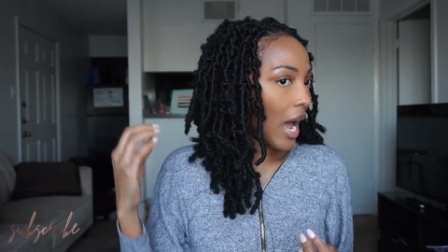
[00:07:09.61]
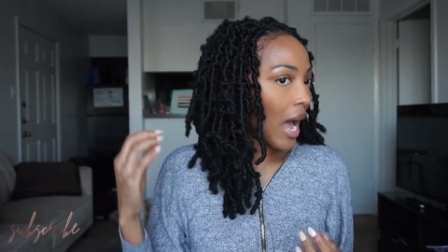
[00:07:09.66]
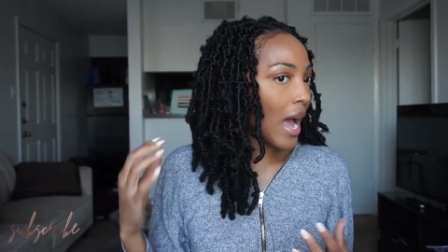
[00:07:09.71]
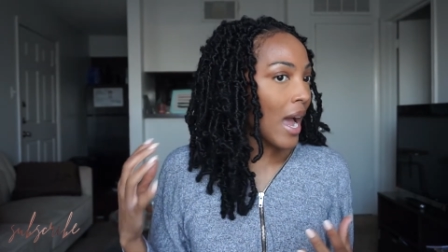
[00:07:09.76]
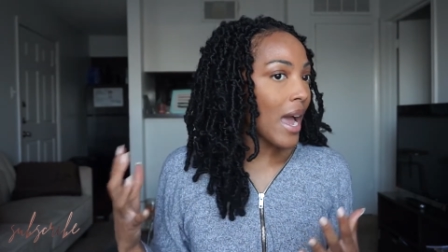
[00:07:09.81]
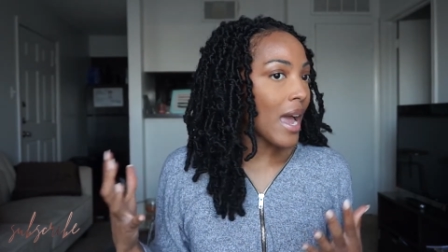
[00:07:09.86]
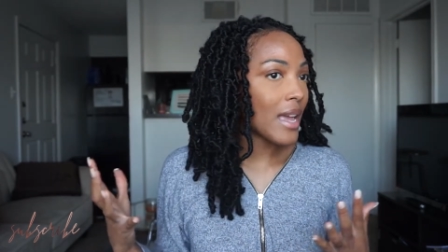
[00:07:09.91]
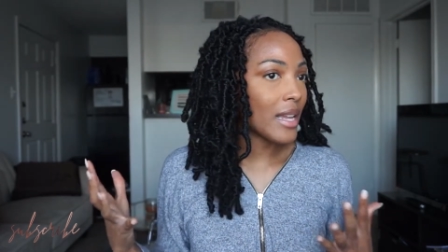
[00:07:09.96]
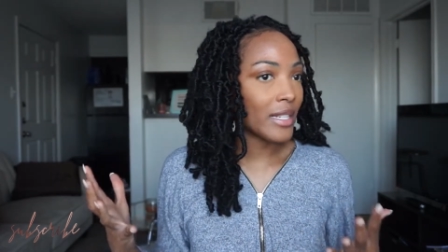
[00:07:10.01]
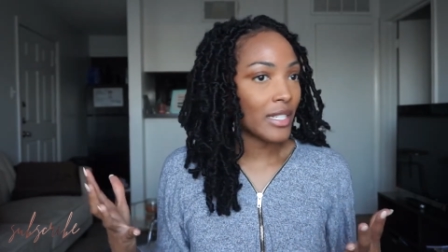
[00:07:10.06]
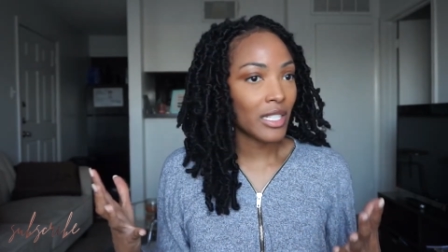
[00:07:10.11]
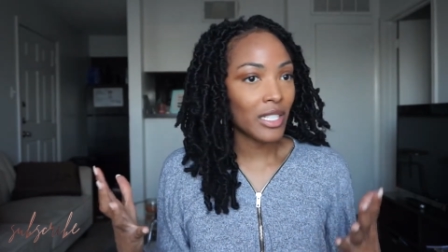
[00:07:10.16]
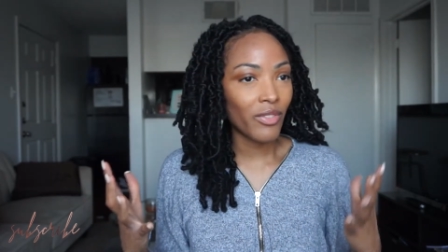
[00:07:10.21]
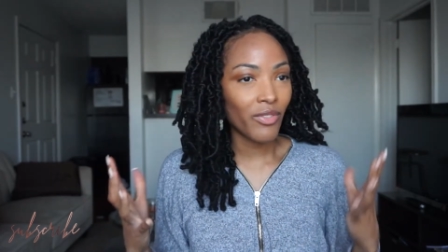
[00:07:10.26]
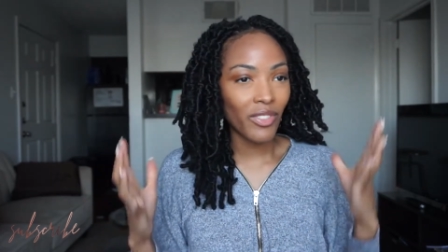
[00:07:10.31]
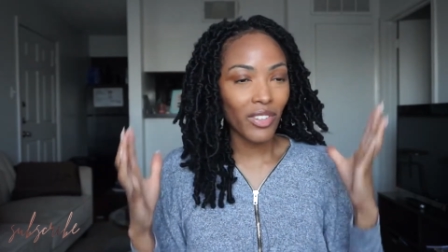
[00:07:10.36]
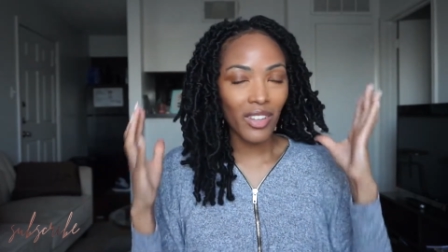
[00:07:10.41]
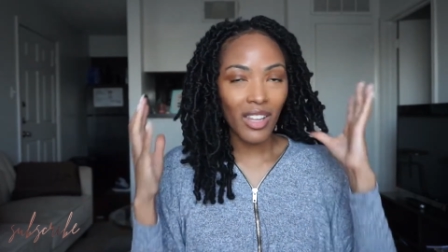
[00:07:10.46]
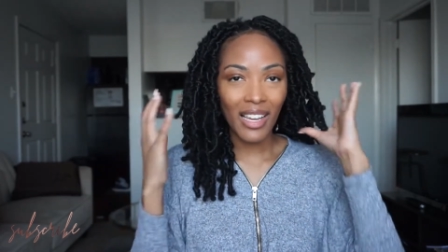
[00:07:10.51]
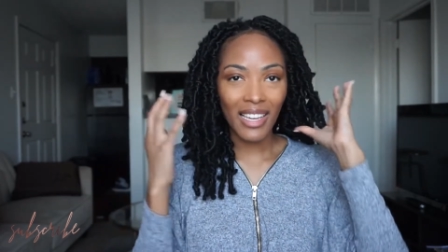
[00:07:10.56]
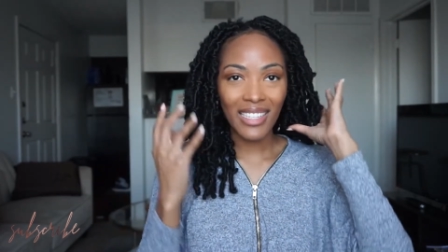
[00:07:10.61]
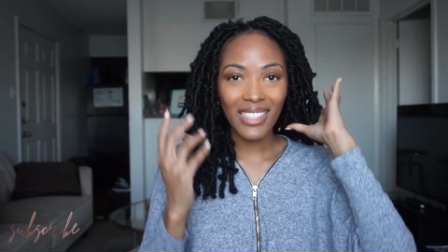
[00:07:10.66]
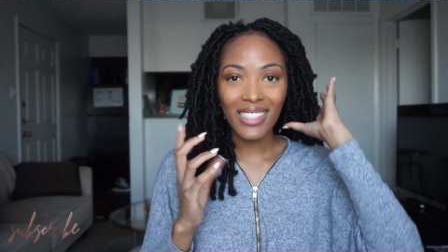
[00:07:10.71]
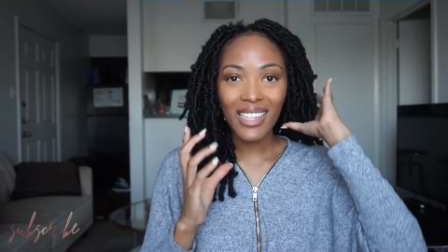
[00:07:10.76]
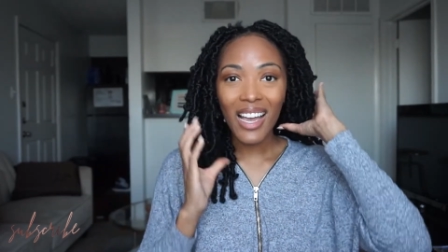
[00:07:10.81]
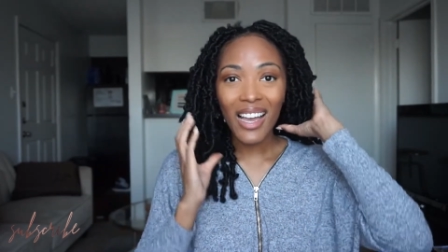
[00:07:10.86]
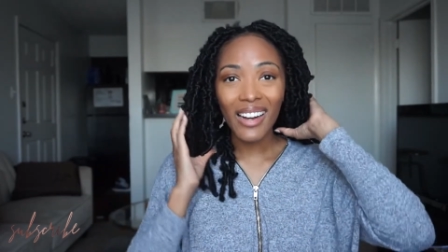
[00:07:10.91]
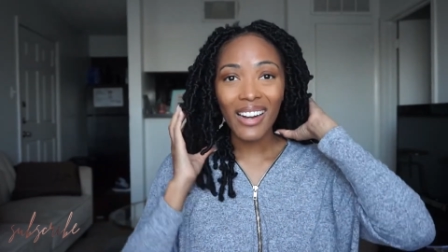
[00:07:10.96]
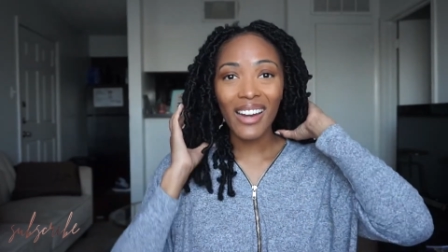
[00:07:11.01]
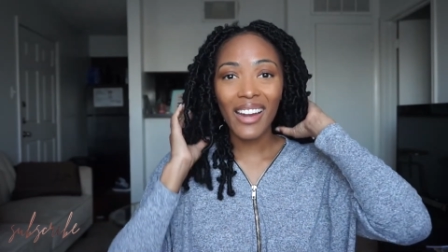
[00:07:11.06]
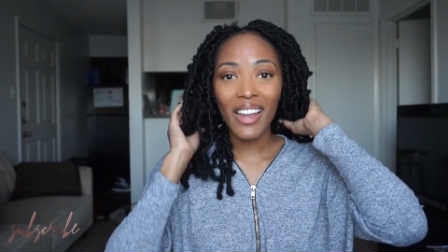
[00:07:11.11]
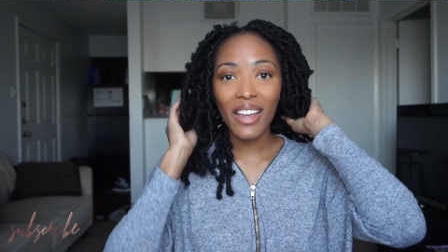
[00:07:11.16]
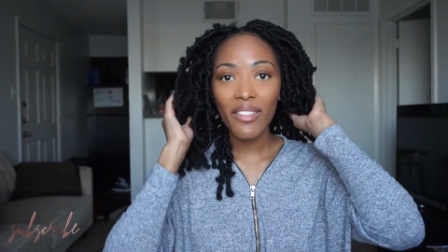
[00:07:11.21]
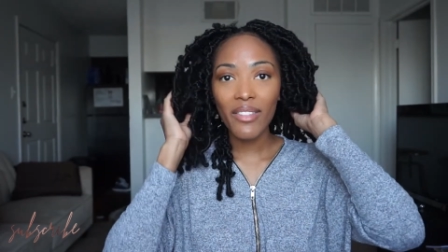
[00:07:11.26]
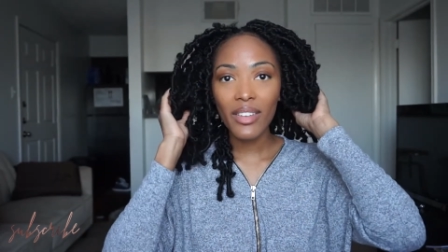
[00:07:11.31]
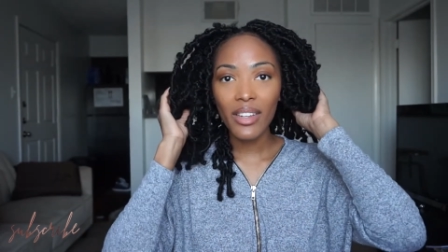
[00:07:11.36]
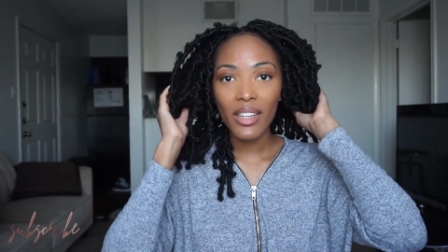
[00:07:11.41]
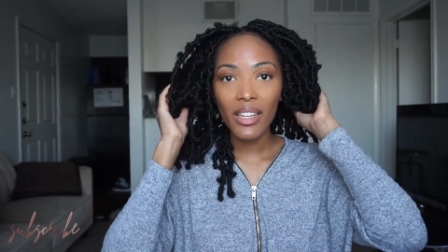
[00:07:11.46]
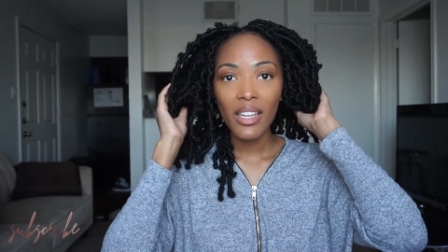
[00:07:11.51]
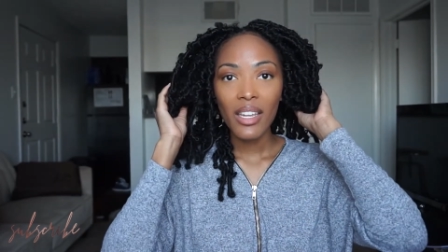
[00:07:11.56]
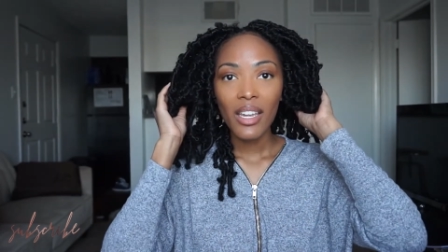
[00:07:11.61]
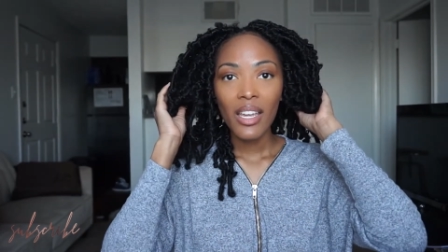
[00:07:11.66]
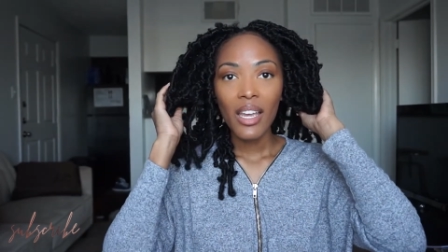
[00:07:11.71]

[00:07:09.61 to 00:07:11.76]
I just feel like it's kind of heavy,